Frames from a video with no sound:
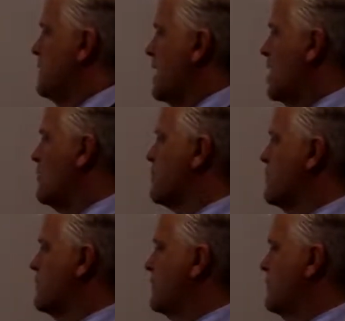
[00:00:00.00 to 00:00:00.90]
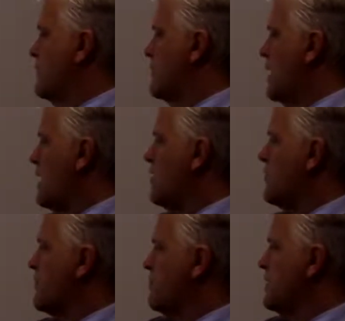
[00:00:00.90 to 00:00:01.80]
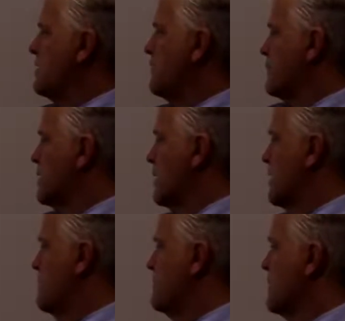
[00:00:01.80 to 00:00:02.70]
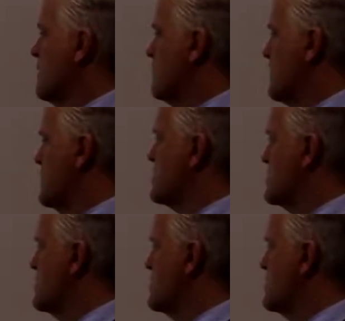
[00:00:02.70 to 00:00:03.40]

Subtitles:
The health pill firm first